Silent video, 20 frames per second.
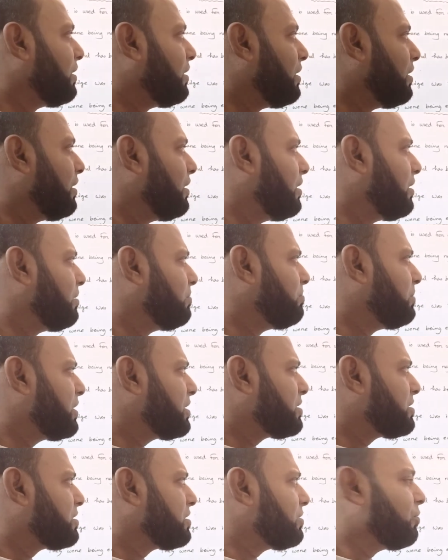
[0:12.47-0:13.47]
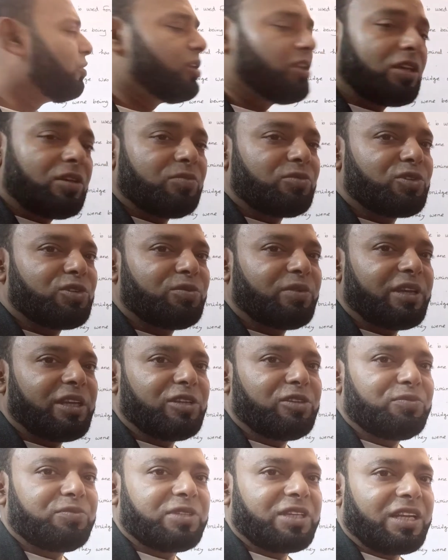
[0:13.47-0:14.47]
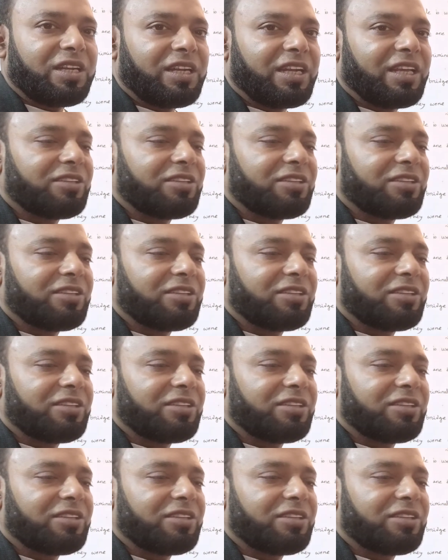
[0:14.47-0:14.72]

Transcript: But welcome to my YouTube channel